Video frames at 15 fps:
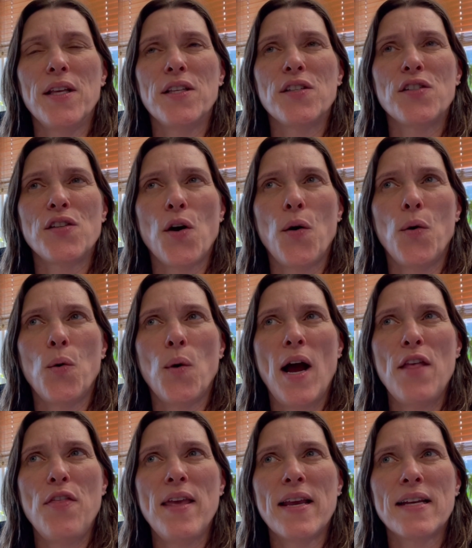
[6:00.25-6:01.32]
So
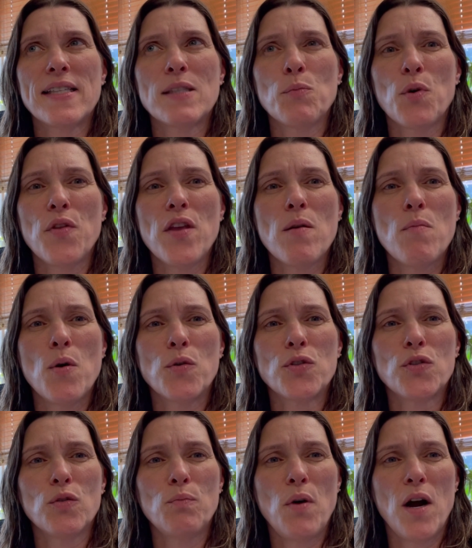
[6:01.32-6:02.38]
I think it's more the
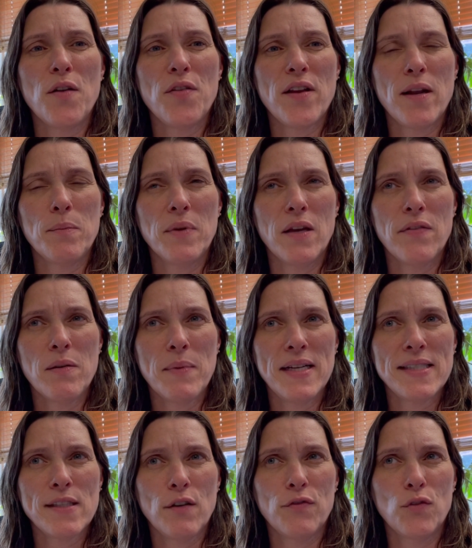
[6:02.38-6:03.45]
emotional part that I'm giving
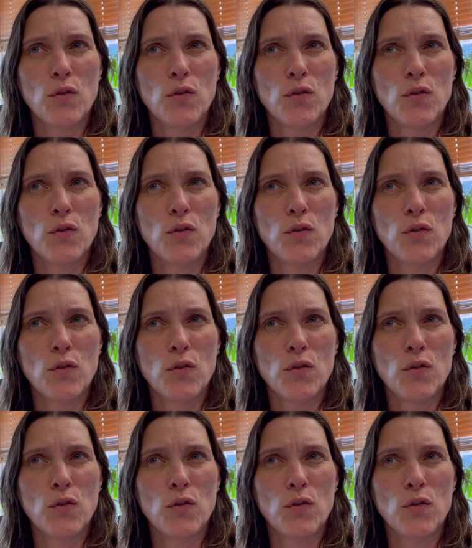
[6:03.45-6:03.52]
myself